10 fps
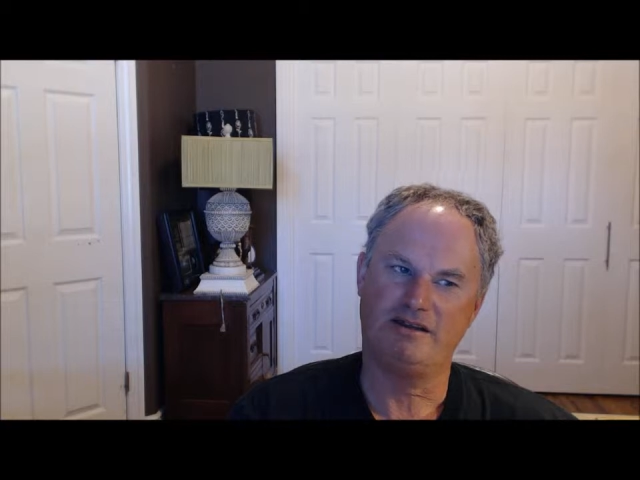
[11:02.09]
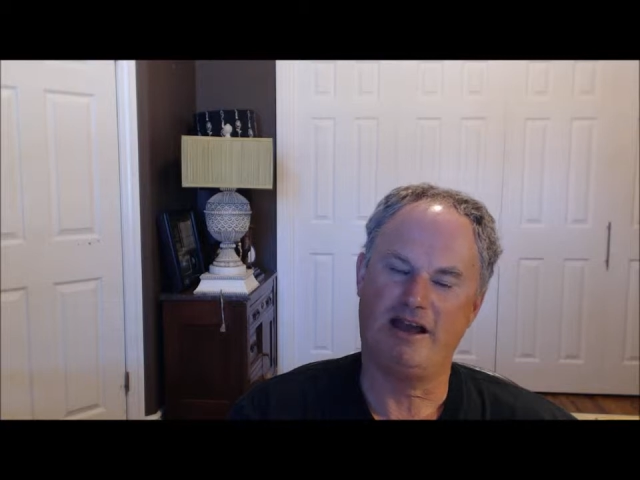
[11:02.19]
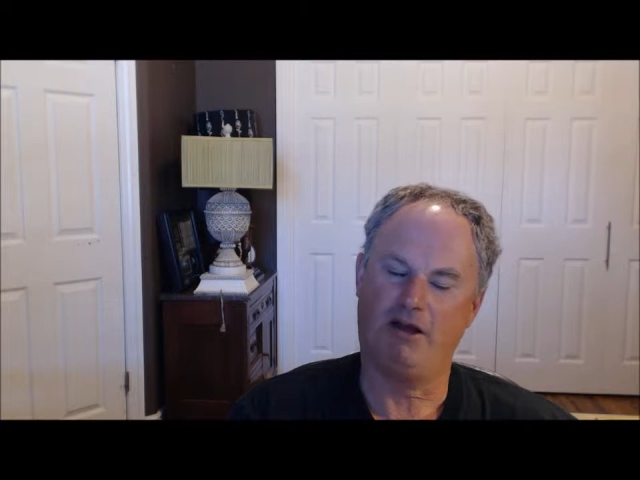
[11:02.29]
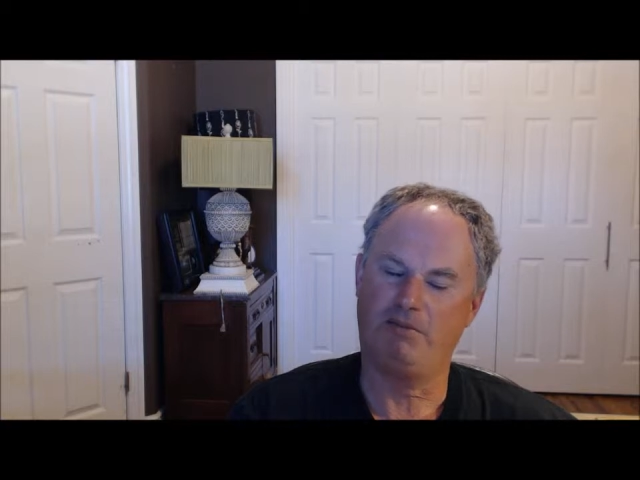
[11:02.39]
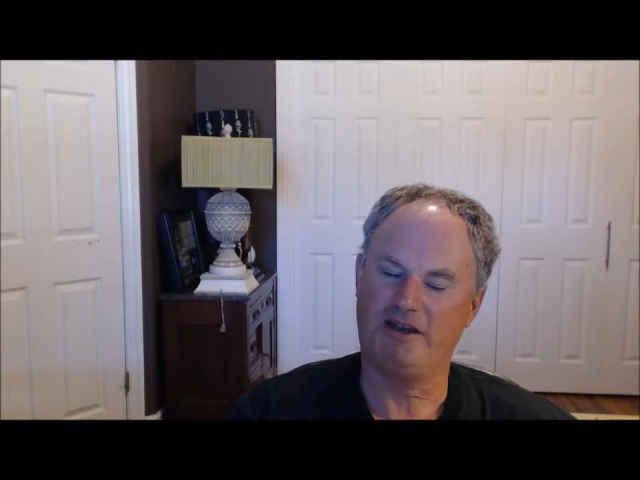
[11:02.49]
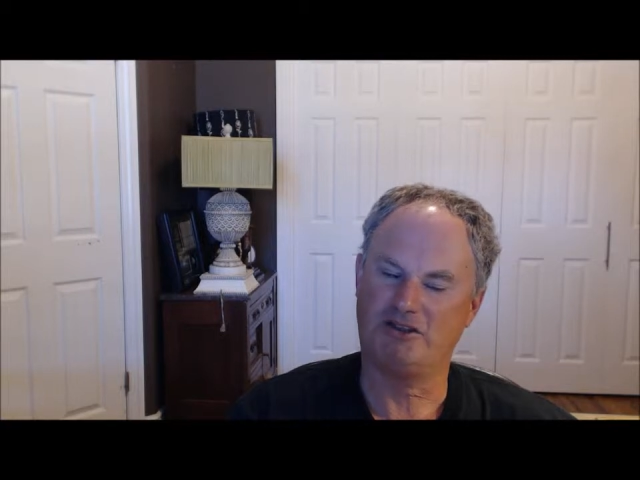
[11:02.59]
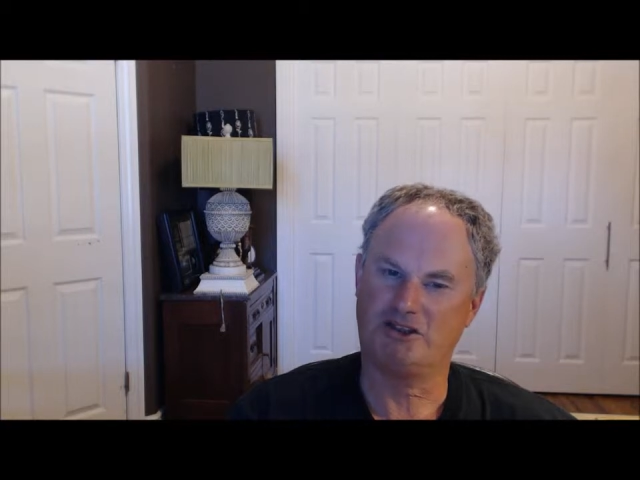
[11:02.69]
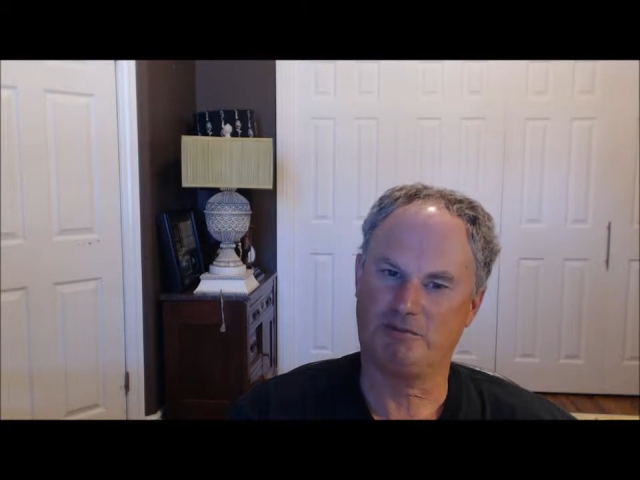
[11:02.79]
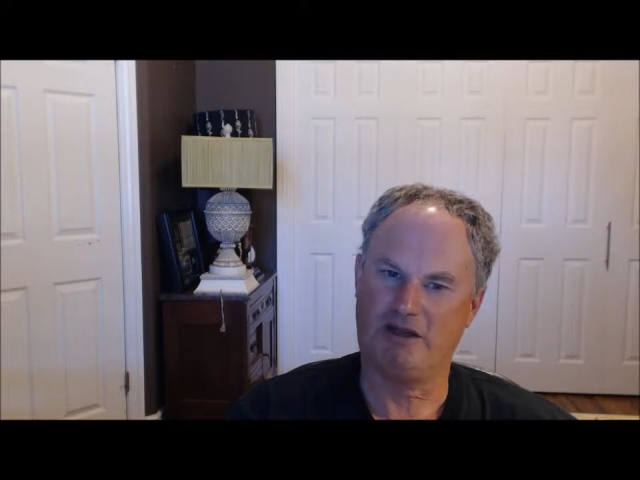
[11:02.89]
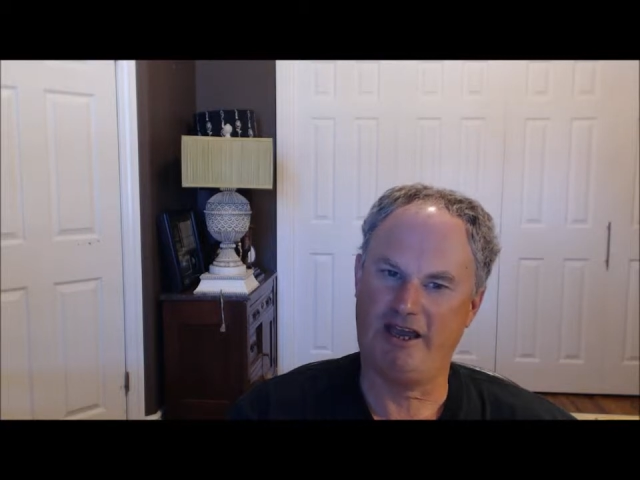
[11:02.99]
to help
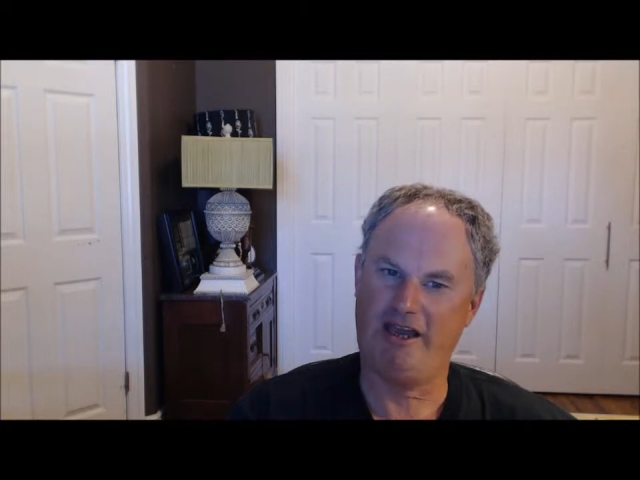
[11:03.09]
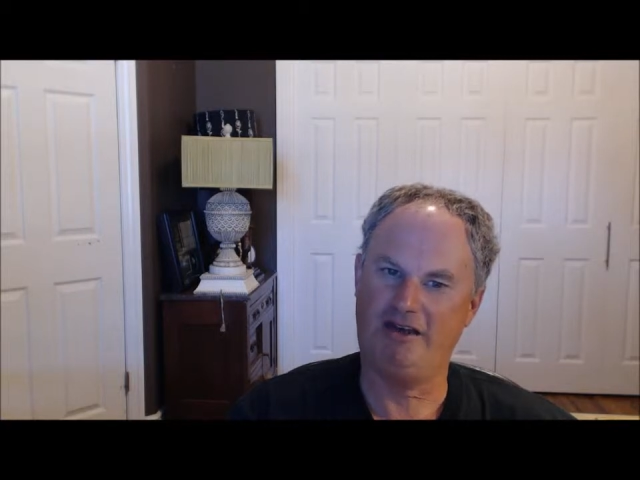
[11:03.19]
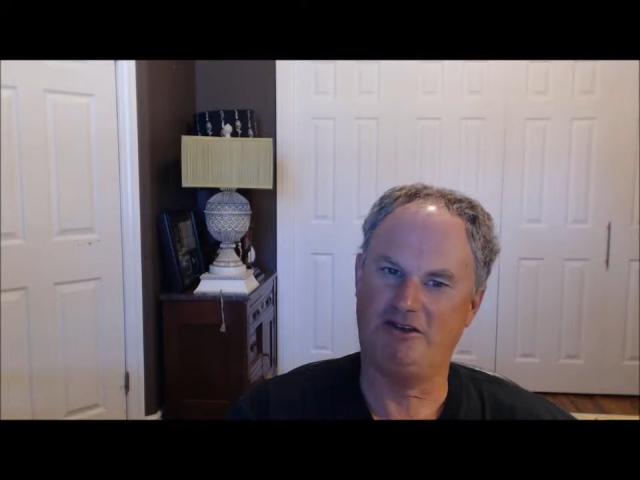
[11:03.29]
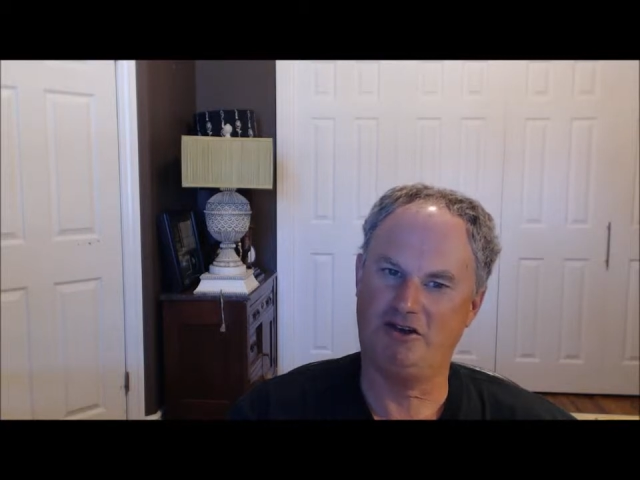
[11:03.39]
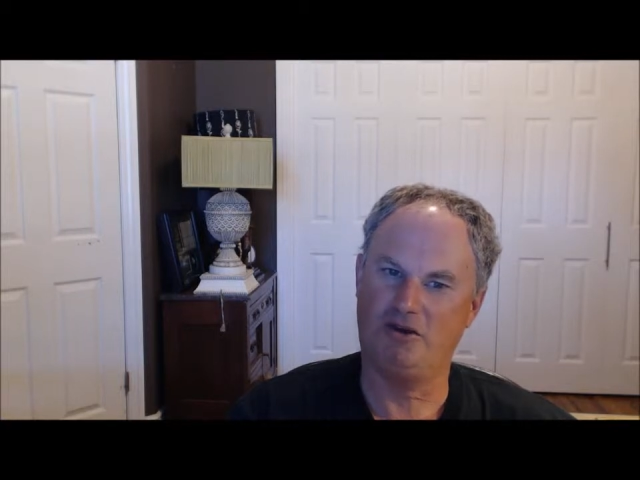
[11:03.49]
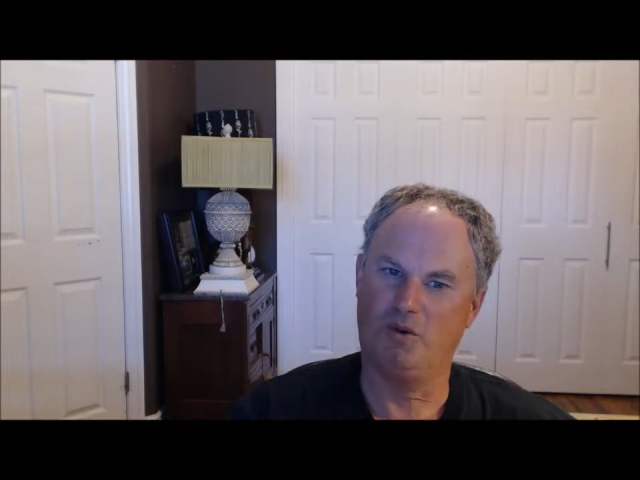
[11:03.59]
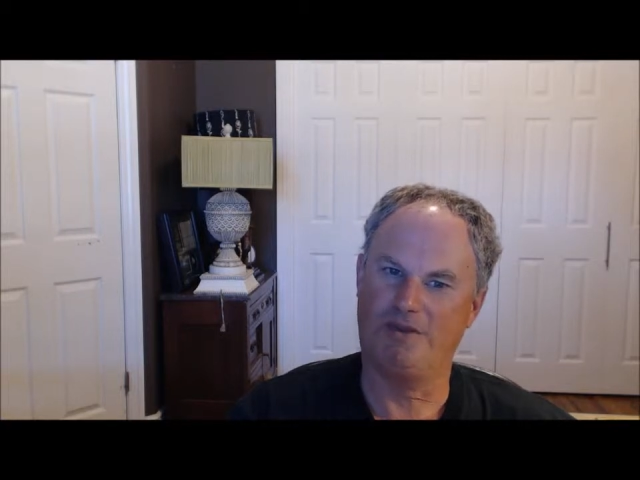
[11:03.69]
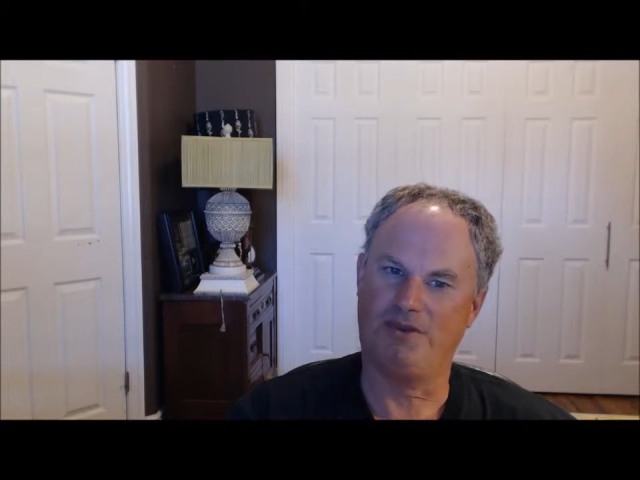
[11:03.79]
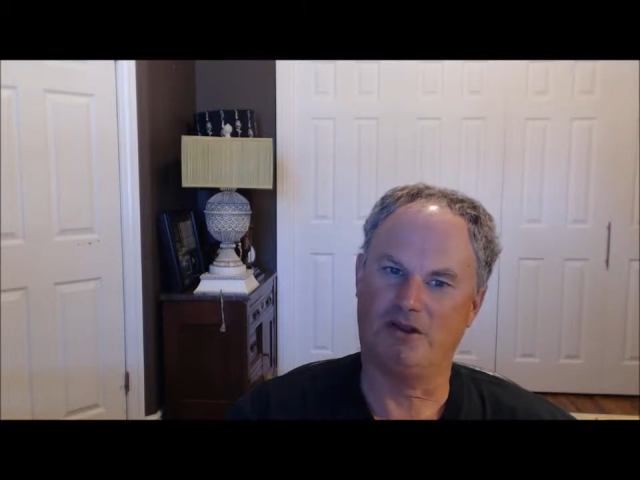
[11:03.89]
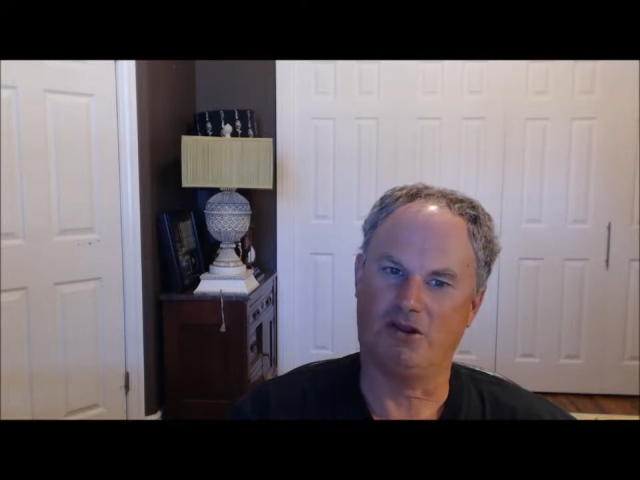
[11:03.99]
explain to you
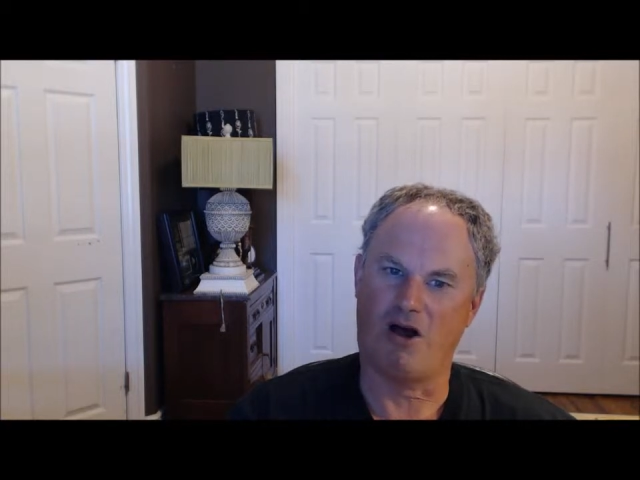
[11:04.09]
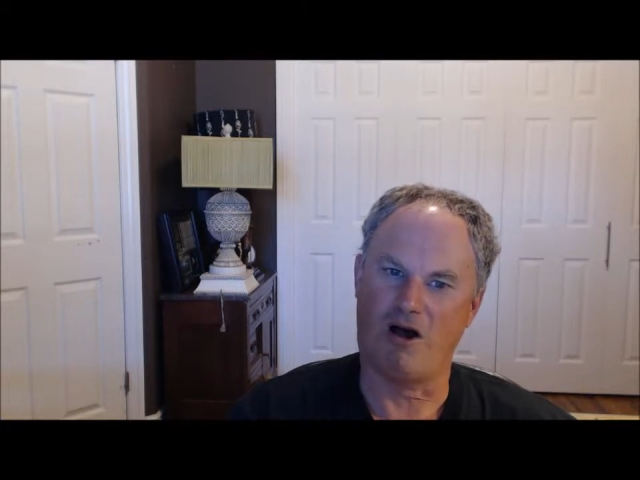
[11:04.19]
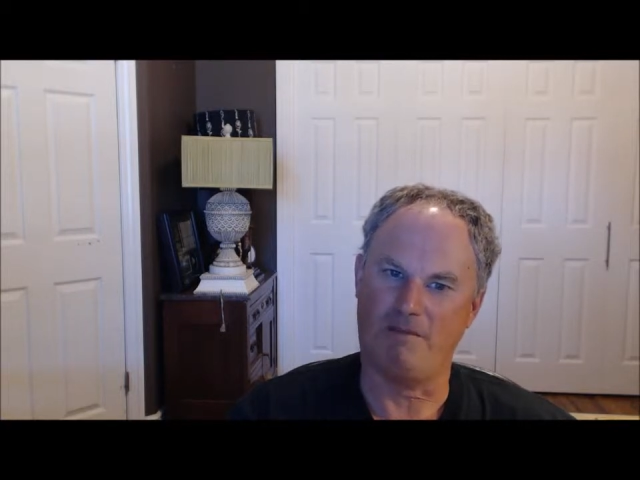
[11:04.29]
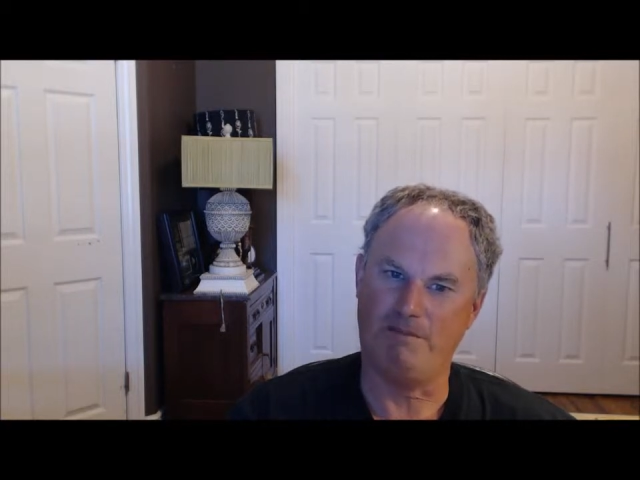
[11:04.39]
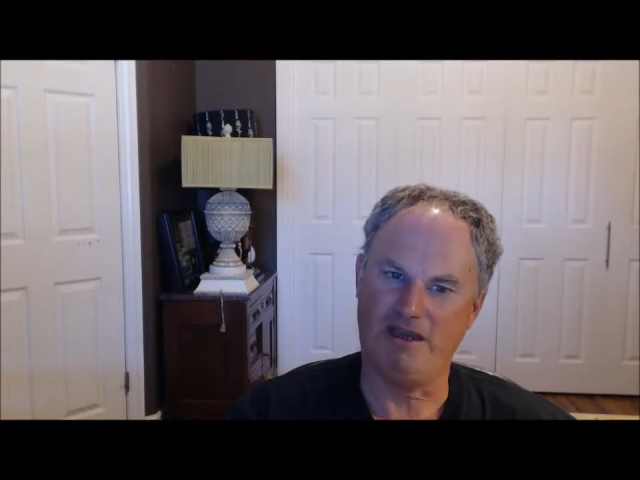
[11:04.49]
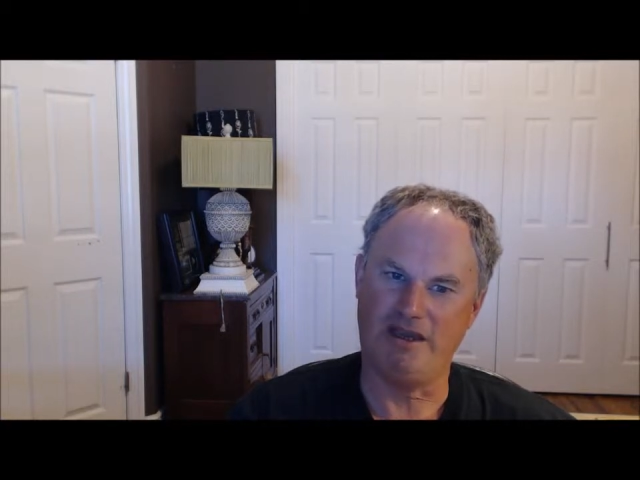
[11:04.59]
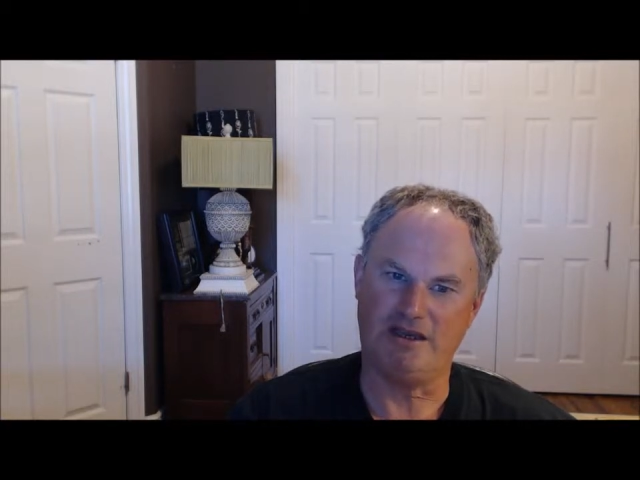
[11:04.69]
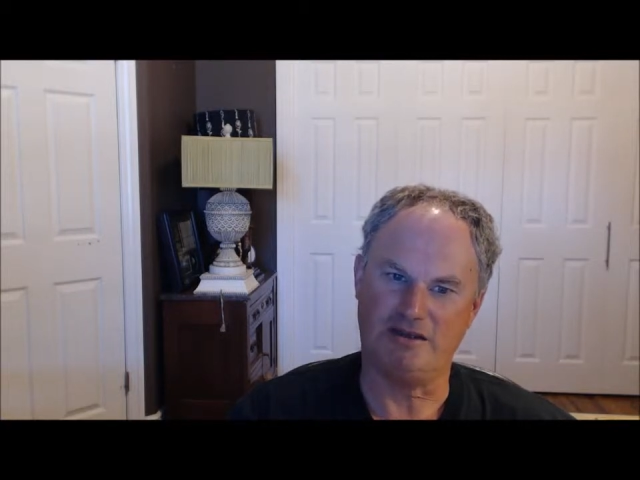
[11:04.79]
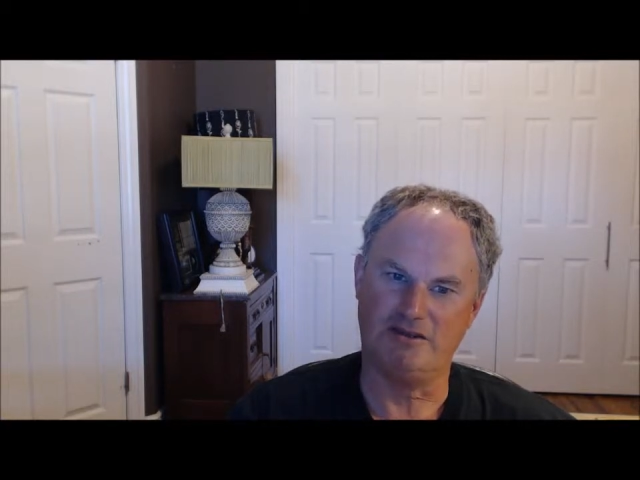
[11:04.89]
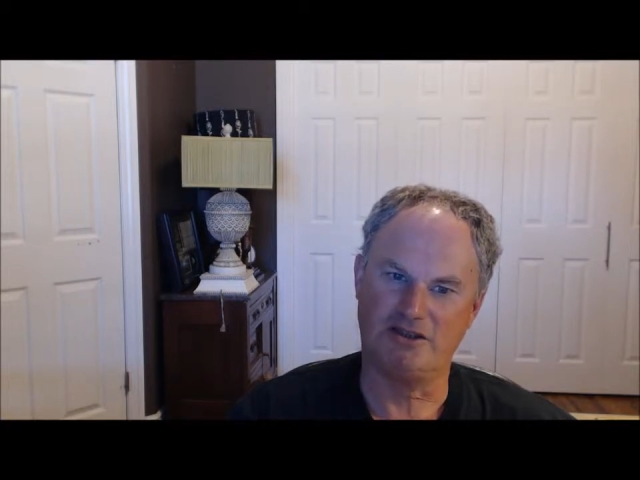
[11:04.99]
what the law
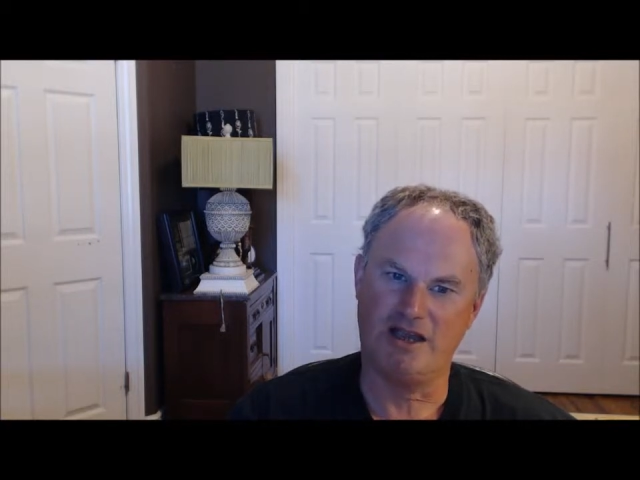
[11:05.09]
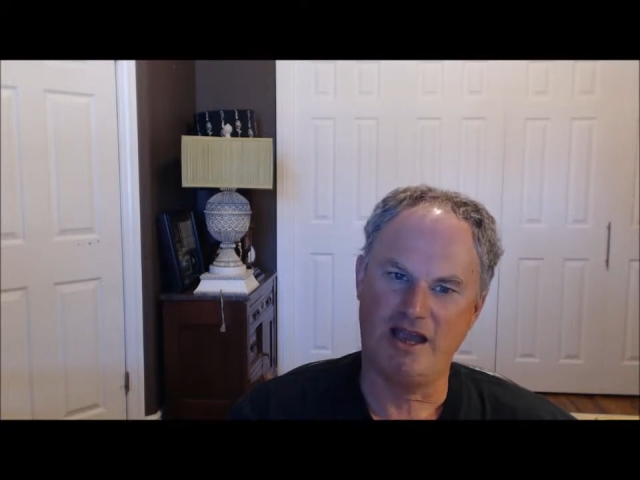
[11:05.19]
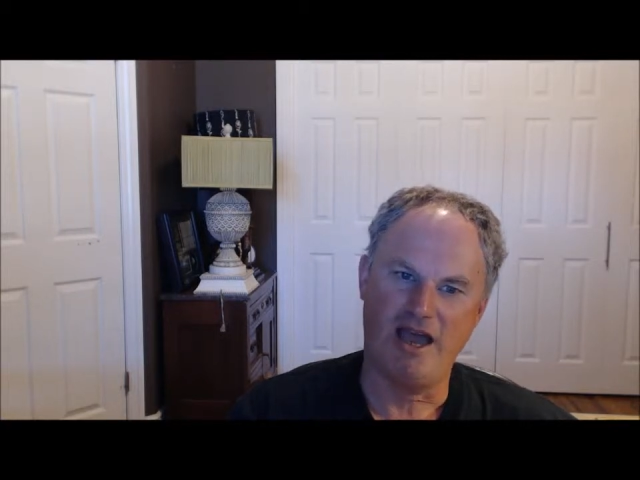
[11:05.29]
means.